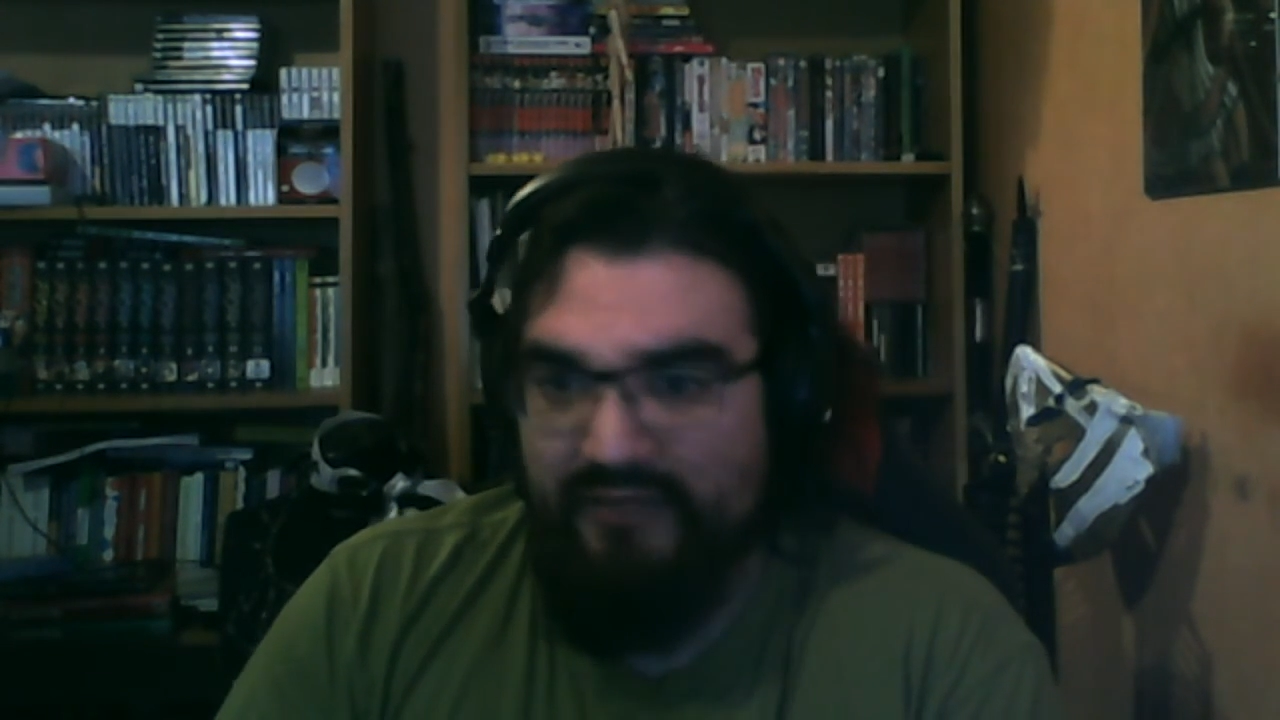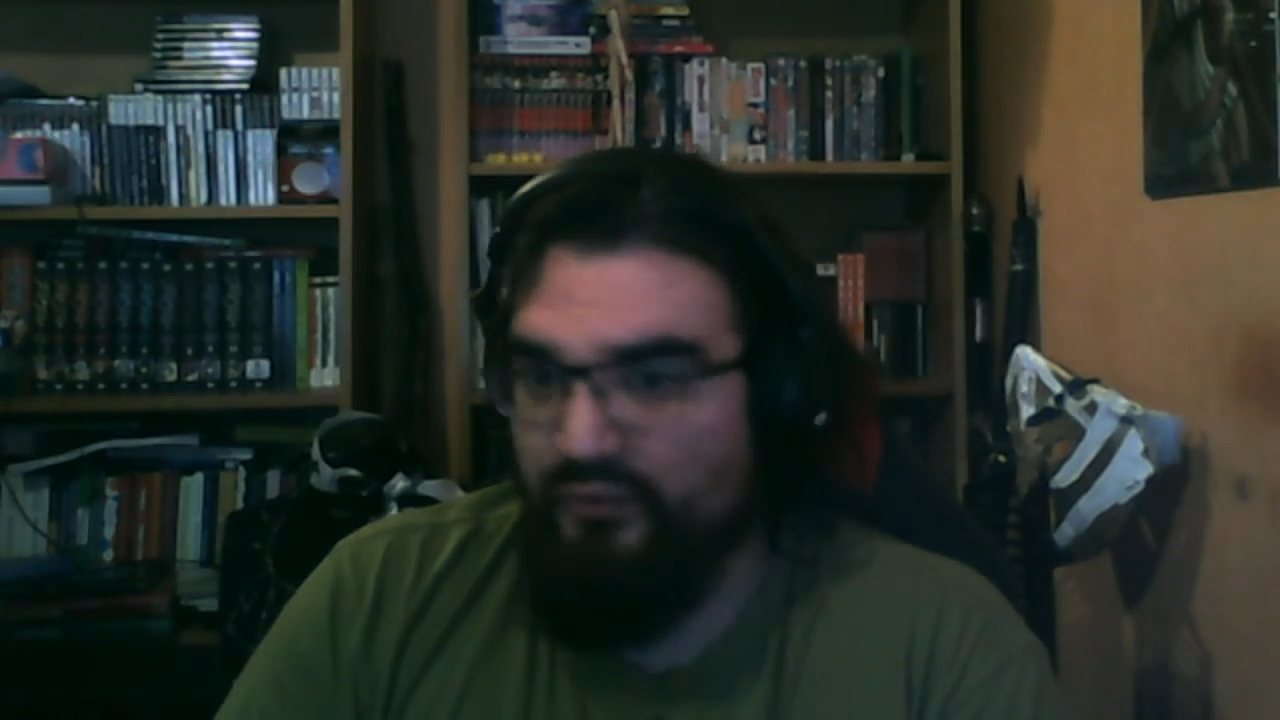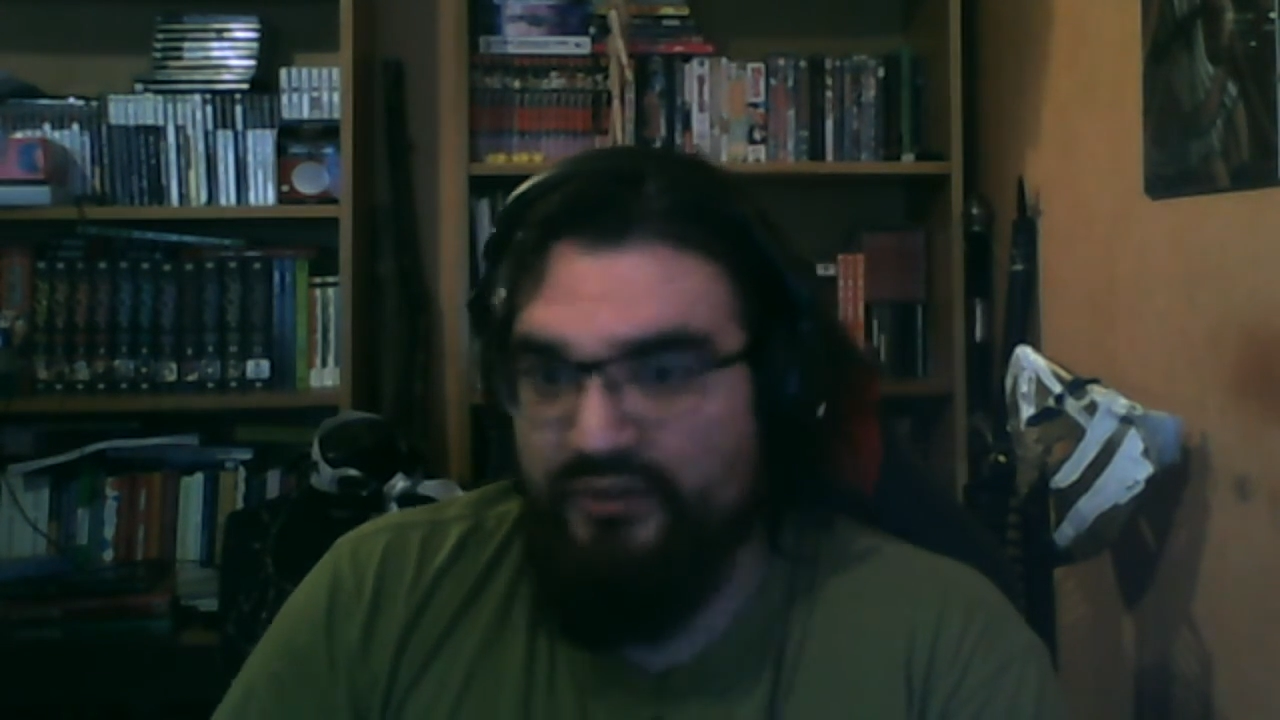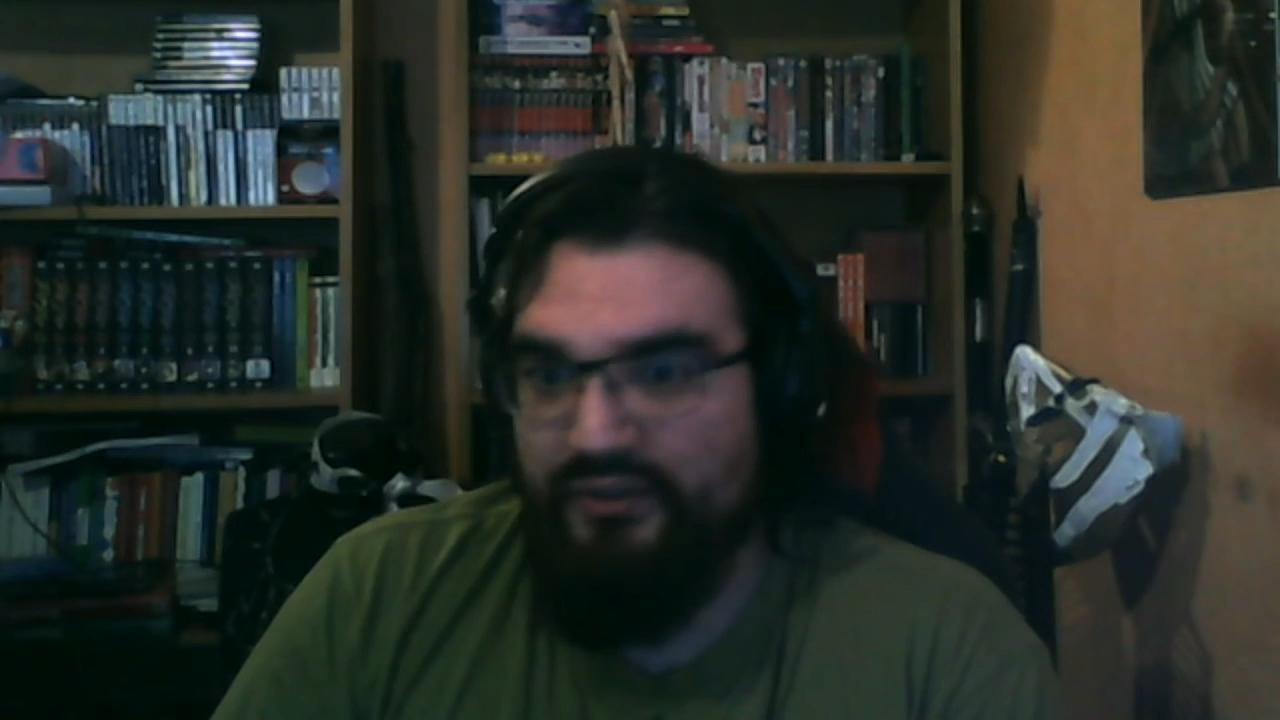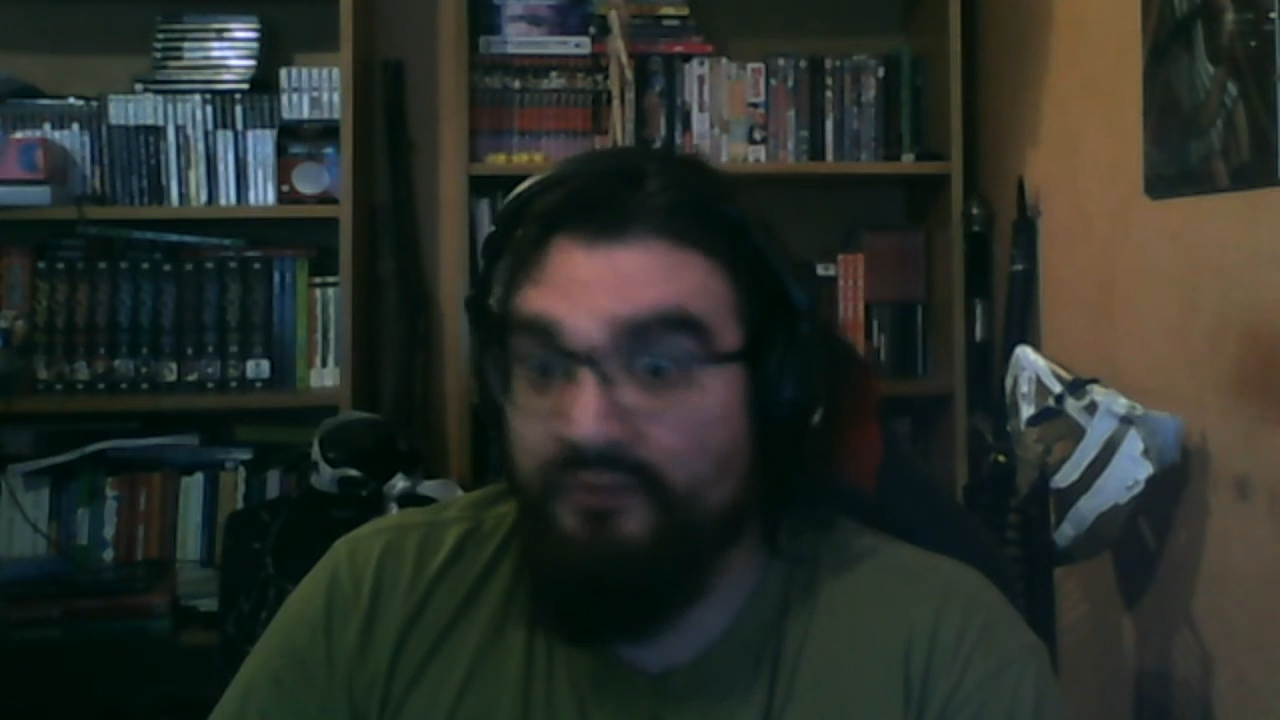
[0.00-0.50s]
We
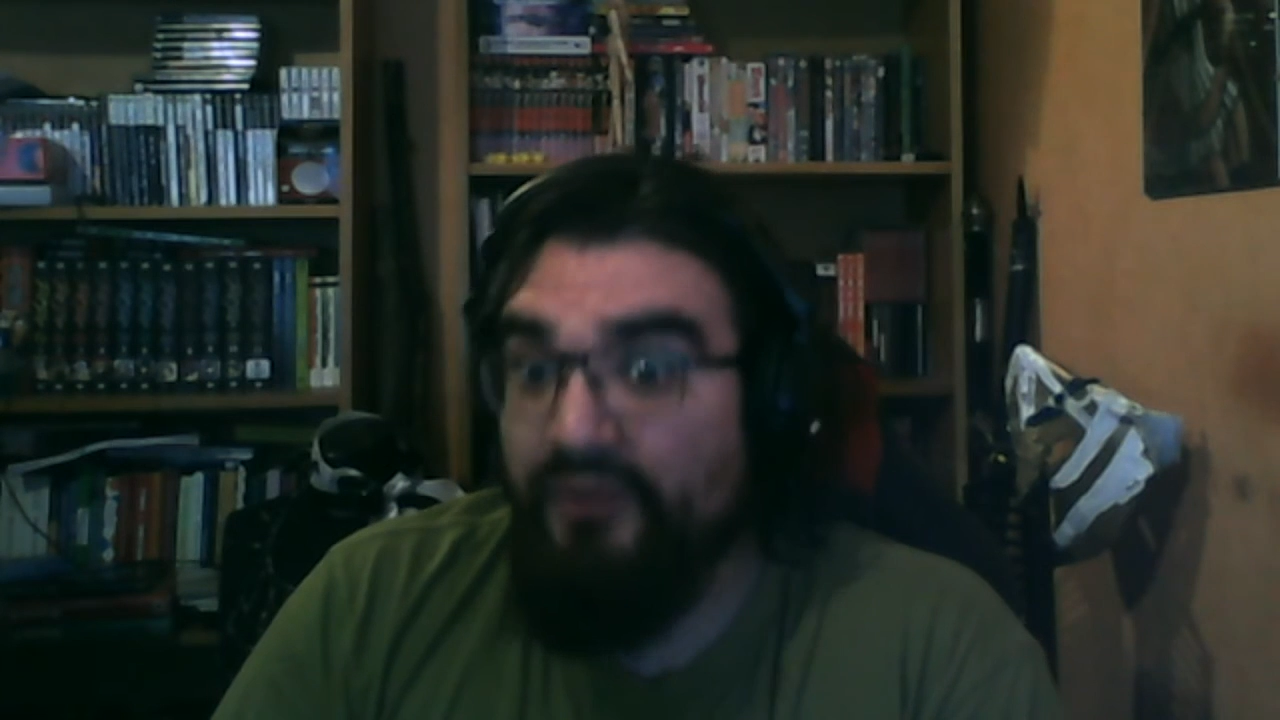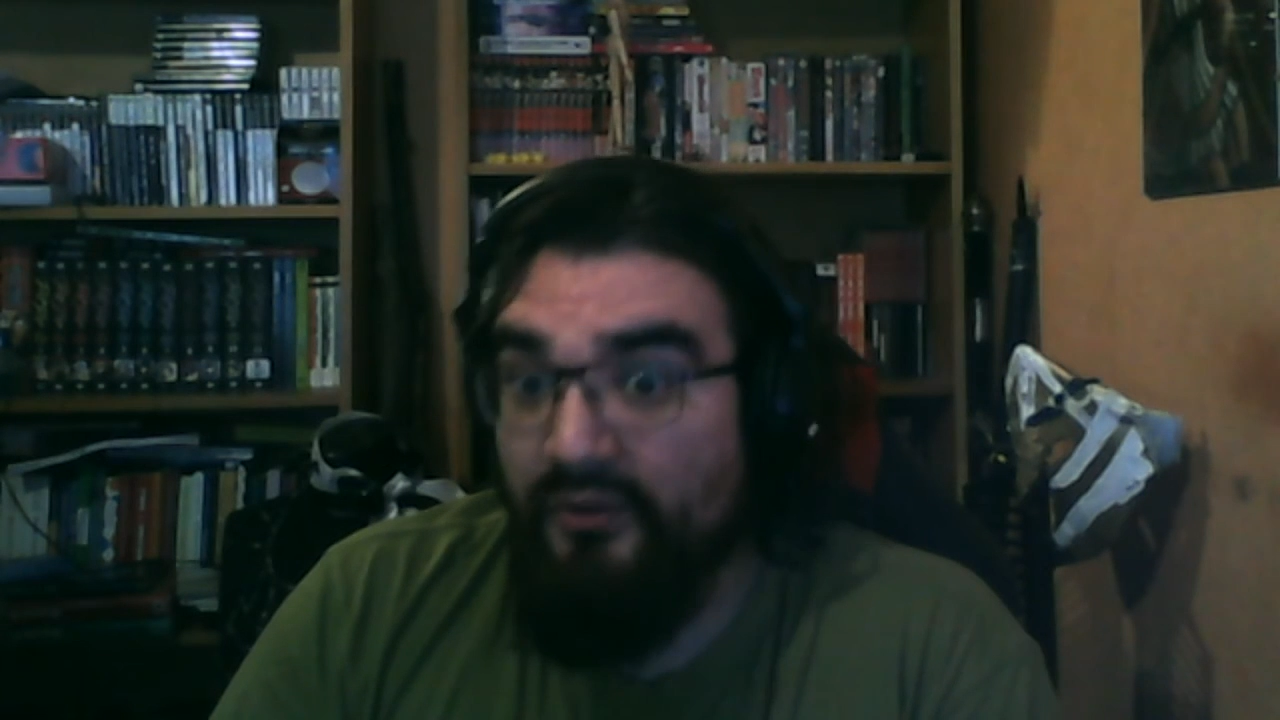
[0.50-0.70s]
don't know,